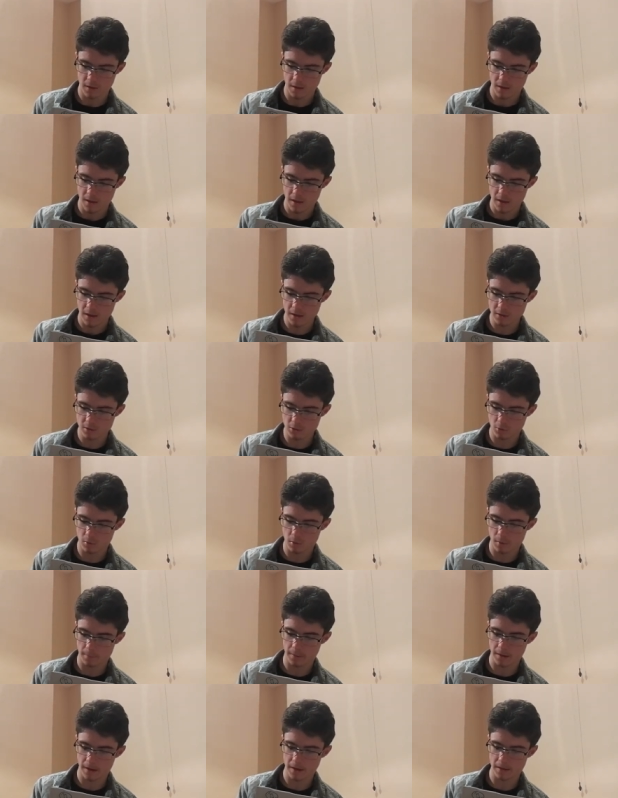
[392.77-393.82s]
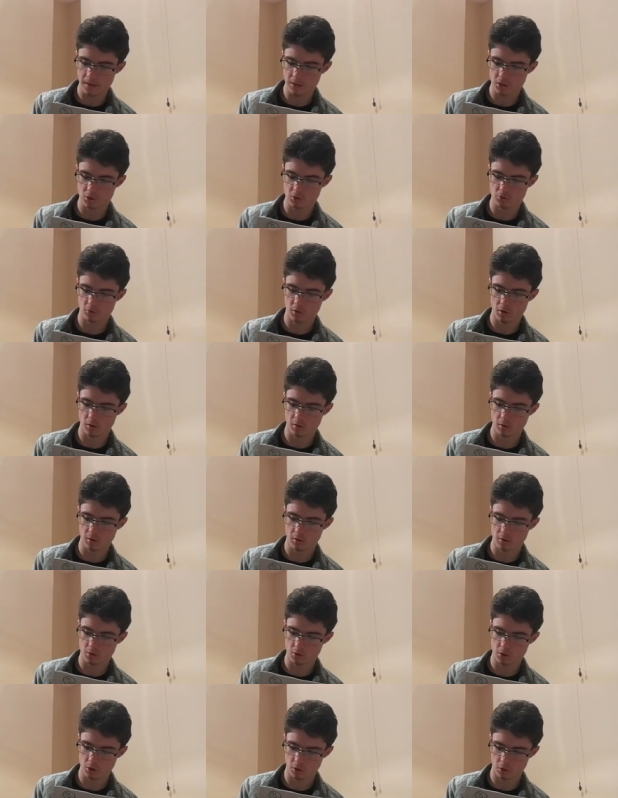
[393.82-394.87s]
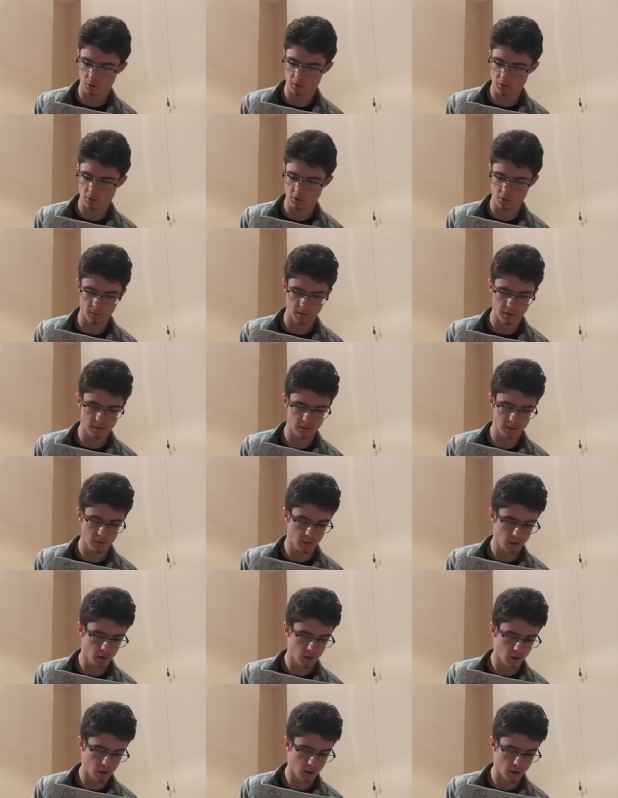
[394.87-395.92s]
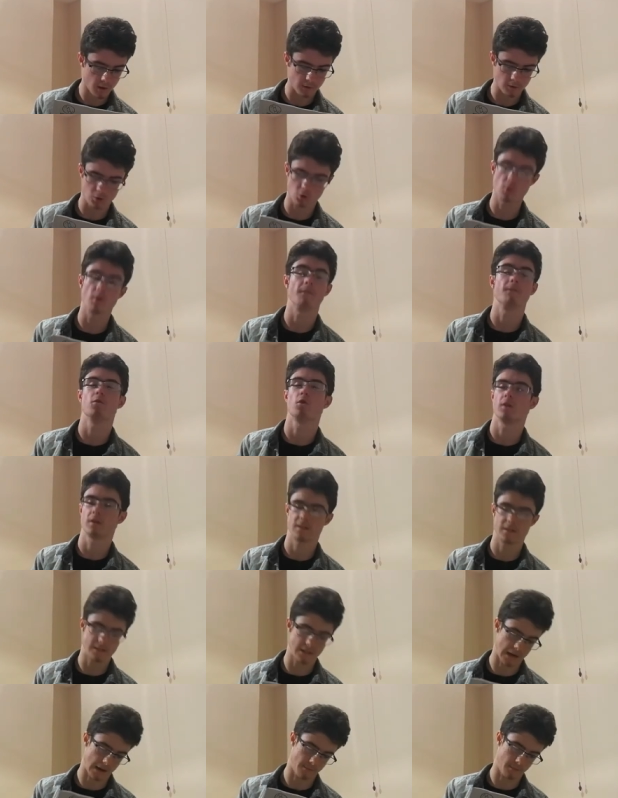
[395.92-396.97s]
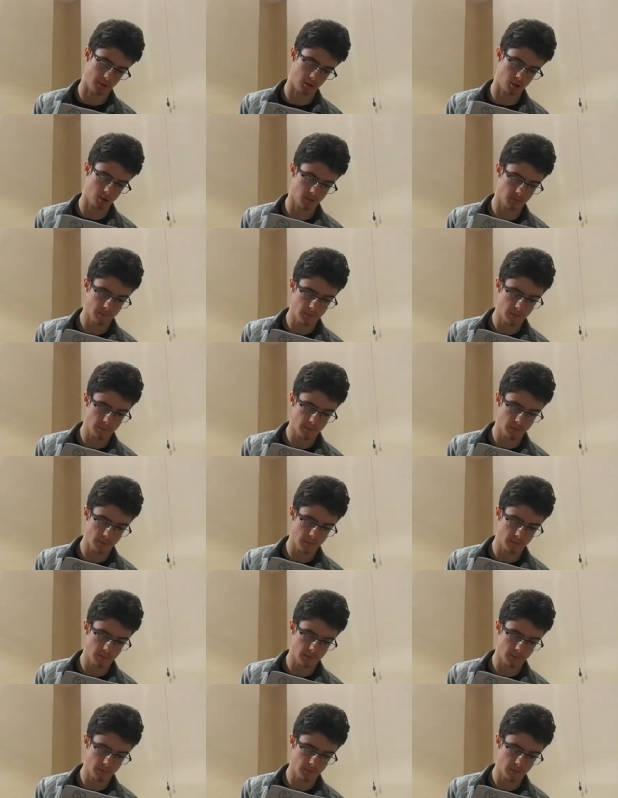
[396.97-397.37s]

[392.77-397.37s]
Hit or apply strong shock to it uh, to avoid damage.